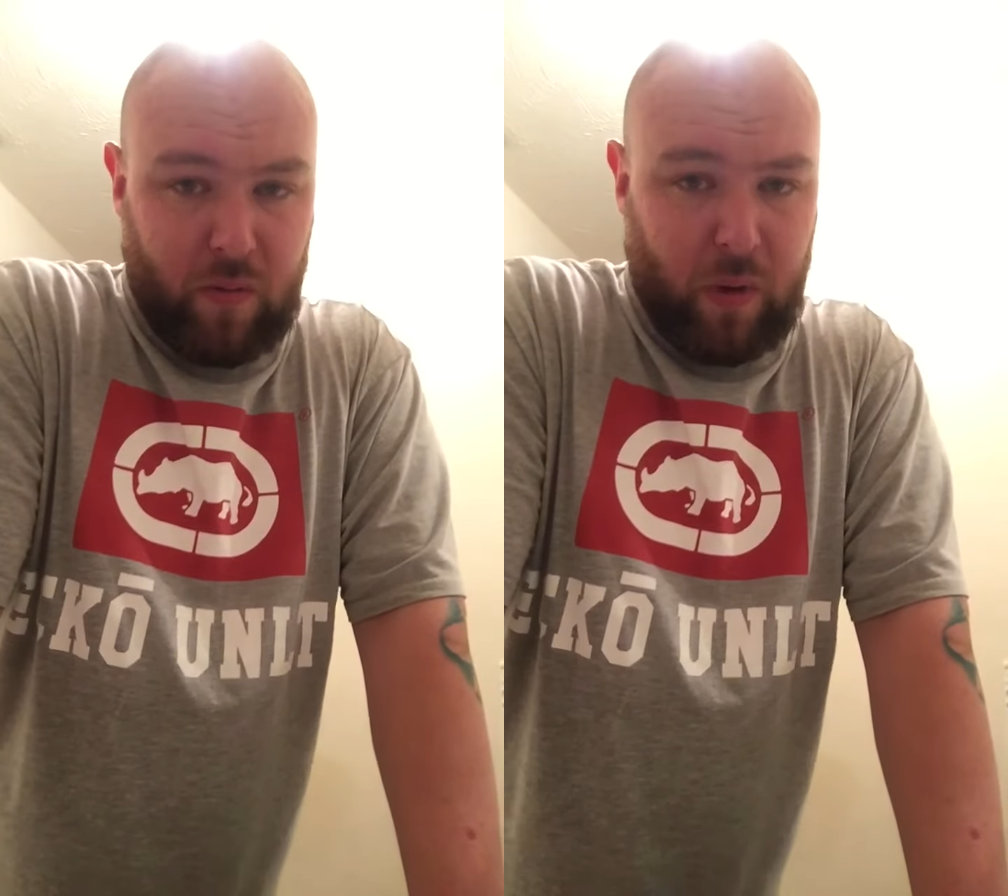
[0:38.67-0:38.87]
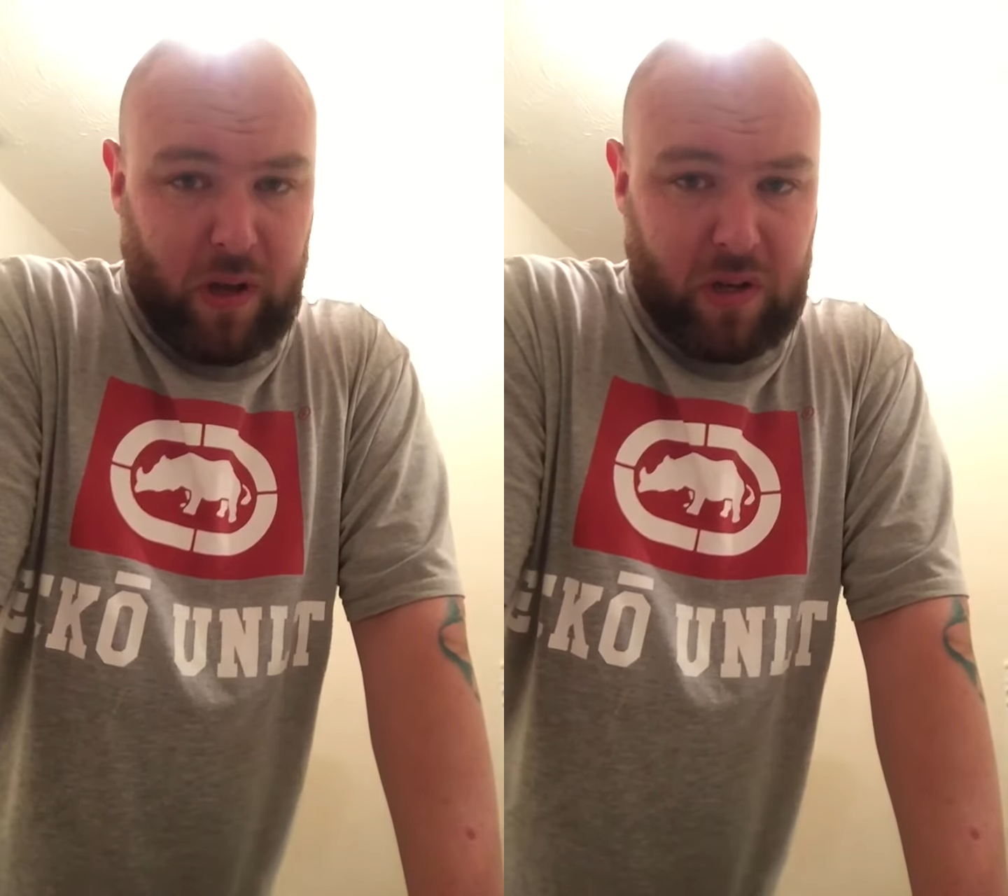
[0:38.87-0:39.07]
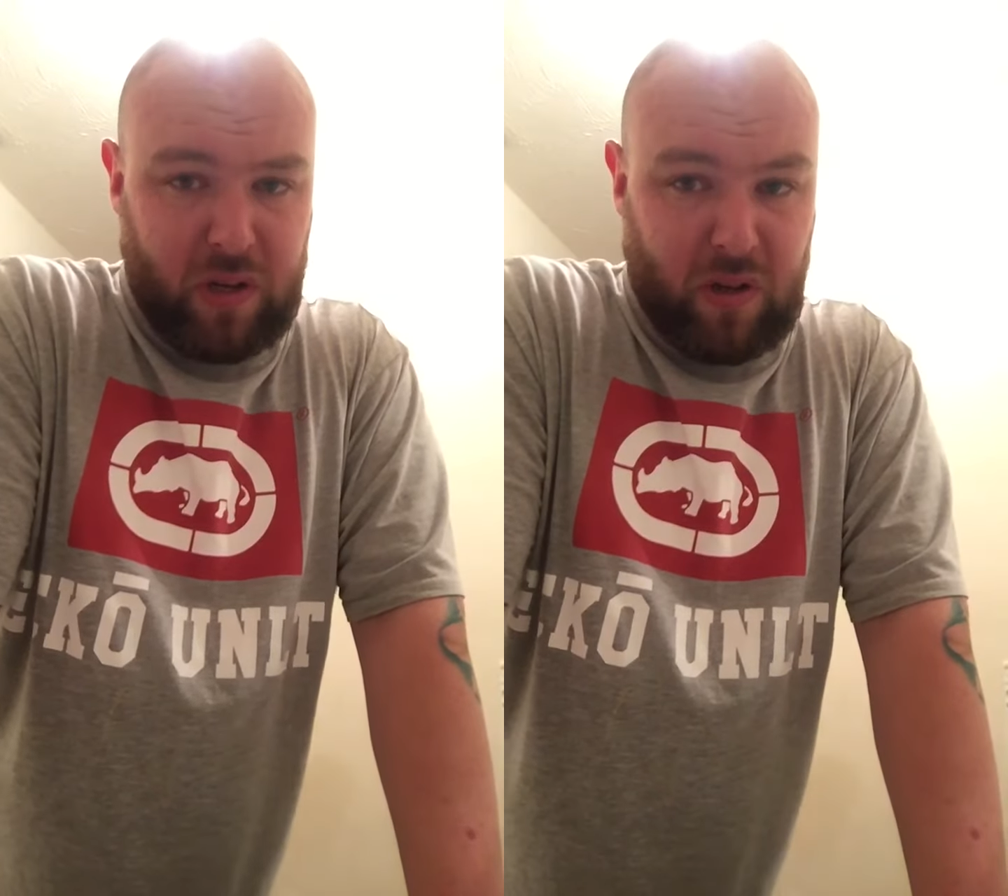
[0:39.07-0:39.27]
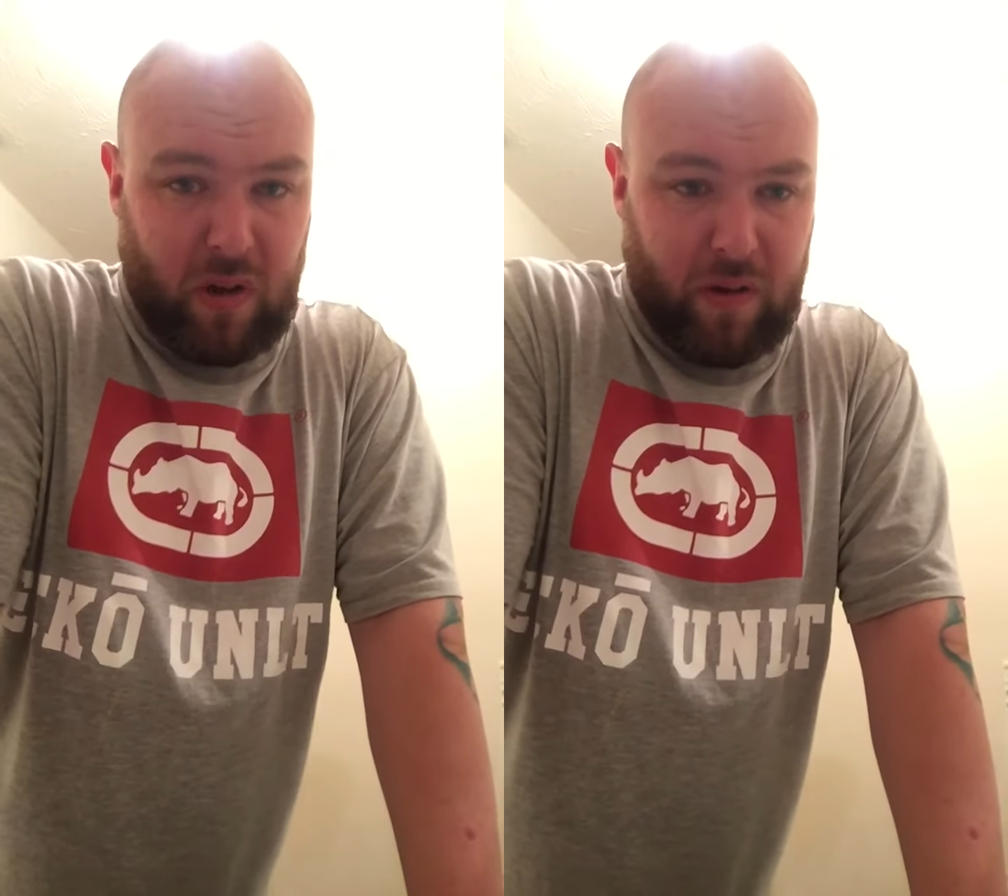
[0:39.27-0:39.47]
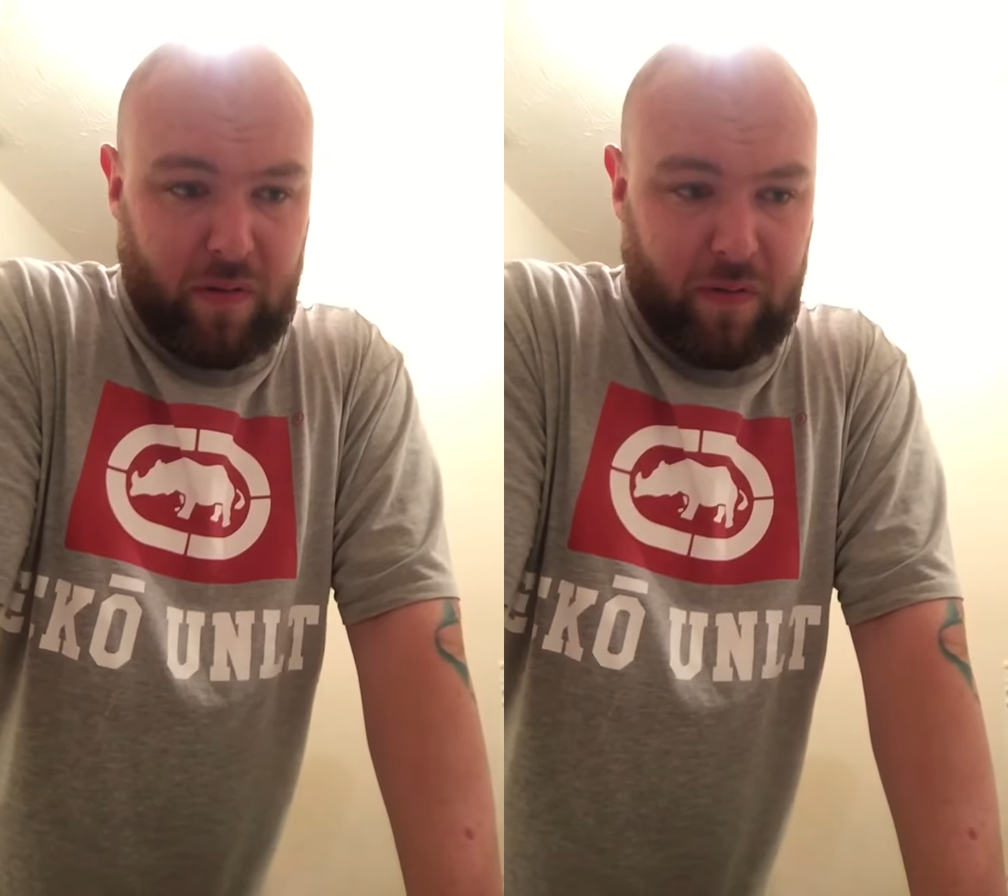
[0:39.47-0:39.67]
ways to
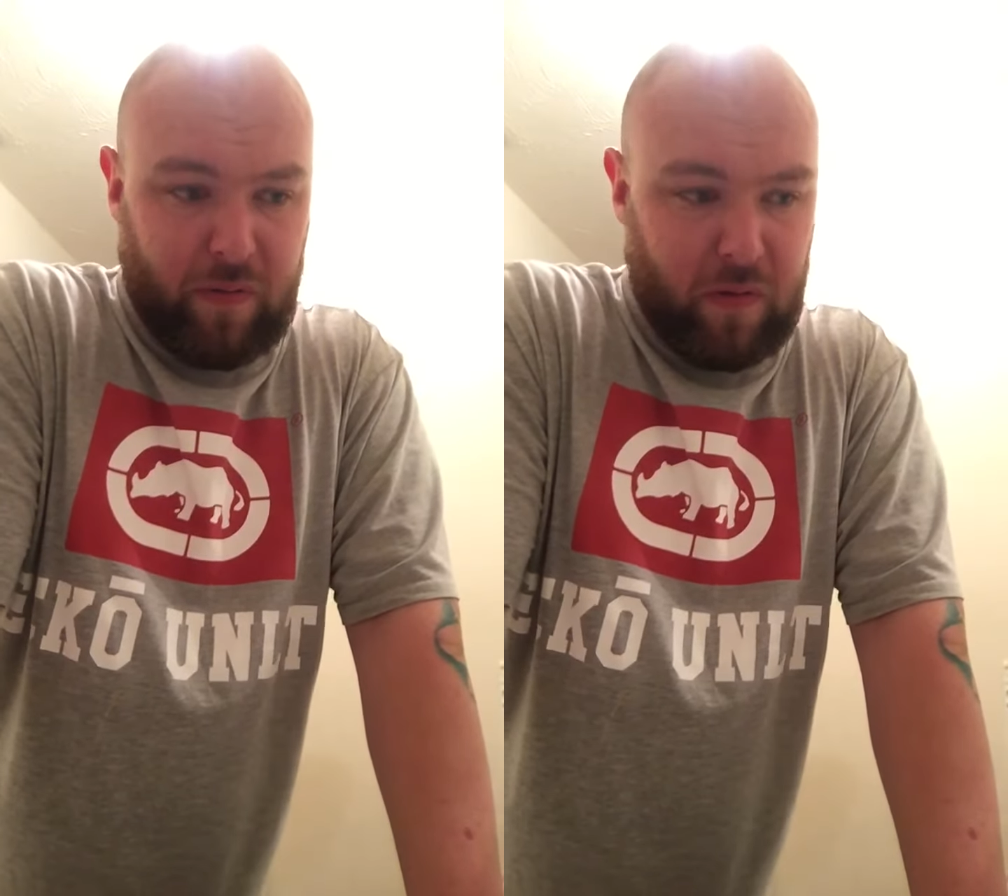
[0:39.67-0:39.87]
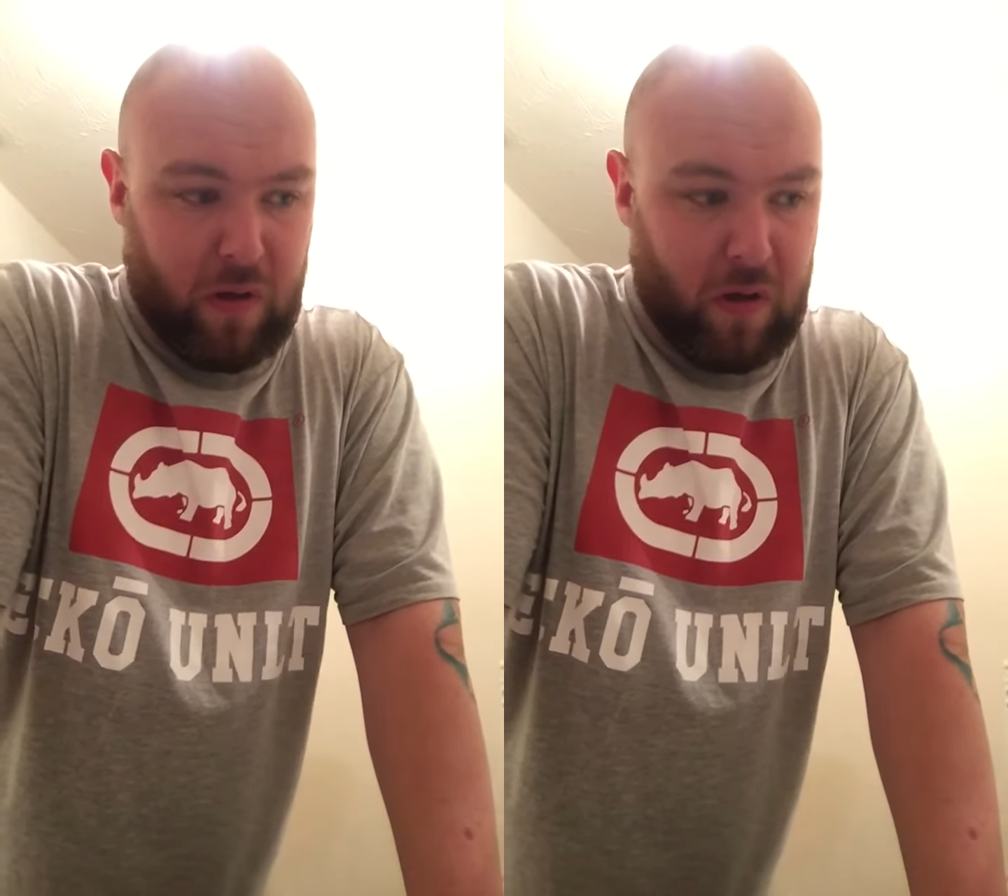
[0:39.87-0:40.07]
kind of